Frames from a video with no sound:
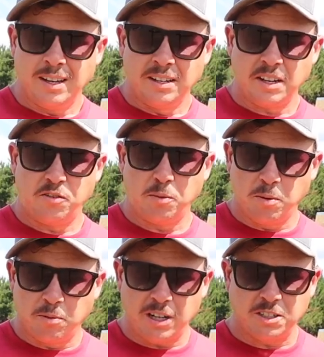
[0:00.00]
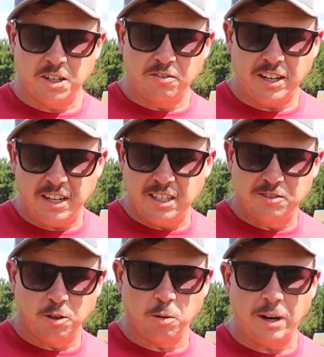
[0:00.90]
Now, if you've been watching our videos
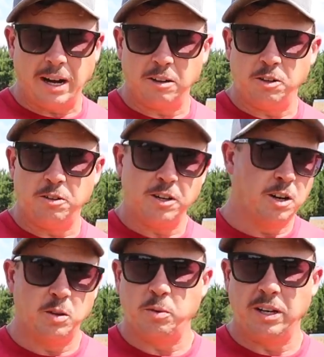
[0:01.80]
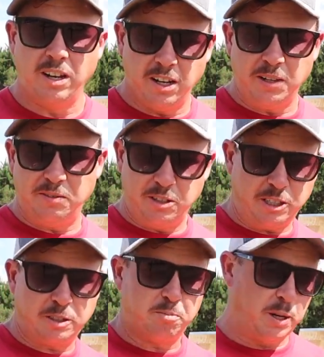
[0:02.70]
for a while, you know that we love to
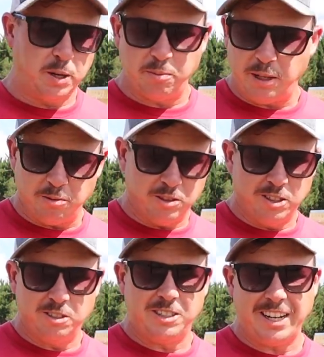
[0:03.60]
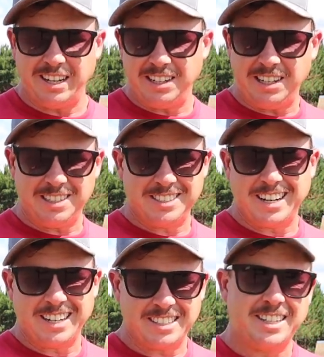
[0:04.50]
experiment with new techniques,
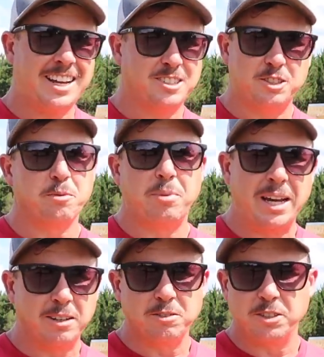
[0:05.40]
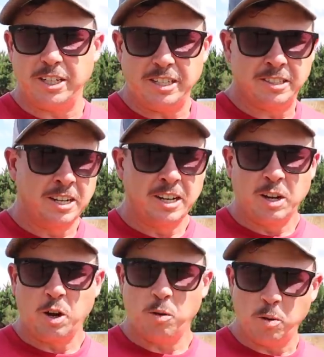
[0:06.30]
kind of test the boundaries
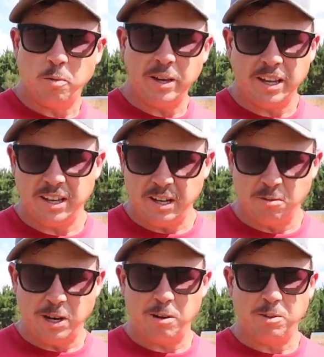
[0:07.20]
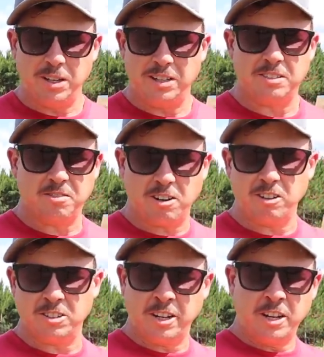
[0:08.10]
on what we can get away with as
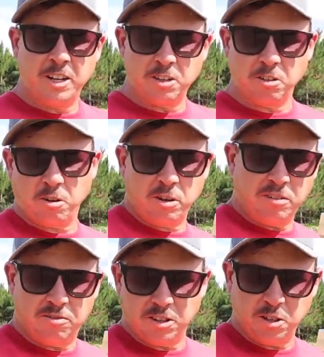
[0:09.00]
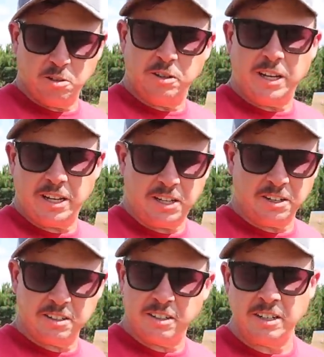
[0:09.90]
far as growing food
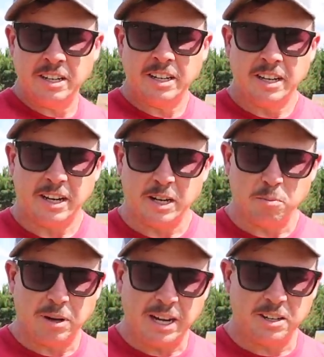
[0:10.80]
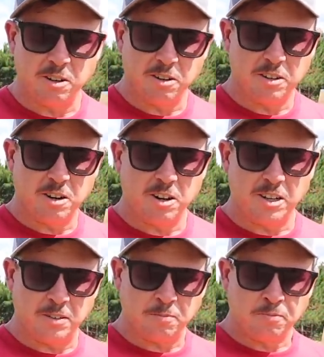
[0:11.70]
here in our backyard
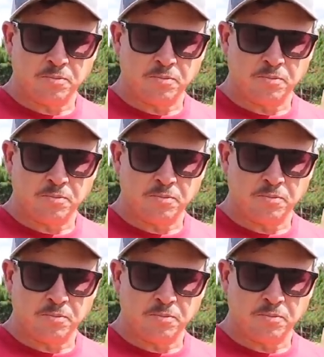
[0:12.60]
garden.